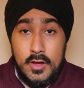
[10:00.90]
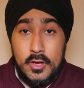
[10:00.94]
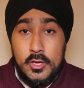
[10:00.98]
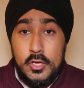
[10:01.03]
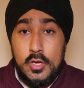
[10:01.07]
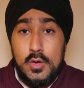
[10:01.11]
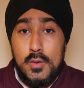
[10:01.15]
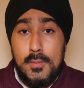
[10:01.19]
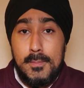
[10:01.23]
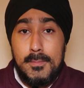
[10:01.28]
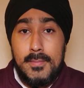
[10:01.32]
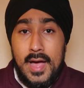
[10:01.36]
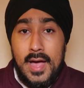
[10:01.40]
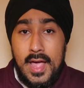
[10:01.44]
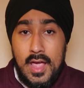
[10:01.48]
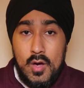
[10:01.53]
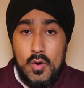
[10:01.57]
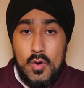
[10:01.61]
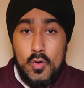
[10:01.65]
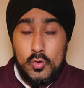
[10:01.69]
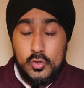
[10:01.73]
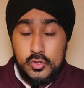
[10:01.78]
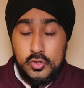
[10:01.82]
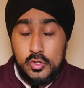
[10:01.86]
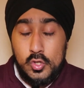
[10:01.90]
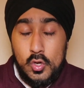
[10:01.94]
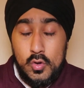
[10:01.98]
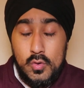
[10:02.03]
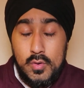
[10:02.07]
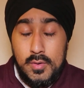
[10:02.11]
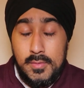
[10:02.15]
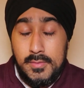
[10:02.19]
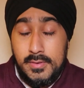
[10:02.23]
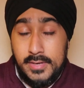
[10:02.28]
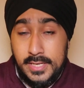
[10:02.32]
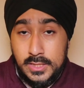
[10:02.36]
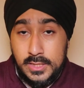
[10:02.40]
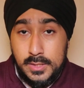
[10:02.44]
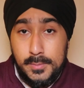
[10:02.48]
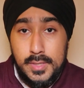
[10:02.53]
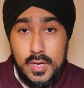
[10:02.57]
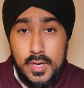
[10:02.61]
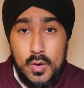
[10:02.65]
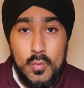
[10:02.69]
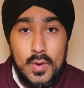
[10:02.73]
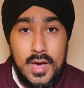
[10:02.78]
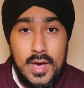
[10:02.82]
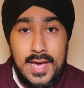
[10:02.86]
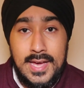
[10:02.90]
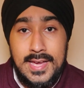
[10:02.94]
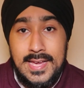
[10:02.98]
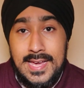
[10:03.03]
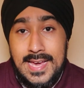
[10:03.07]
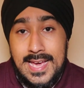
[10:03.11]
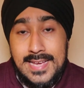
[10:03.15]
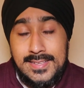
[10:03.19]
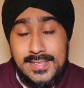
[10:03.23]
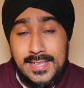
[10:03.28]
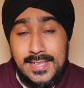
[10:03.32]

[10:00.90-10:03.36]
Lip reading: you might also need to be aware is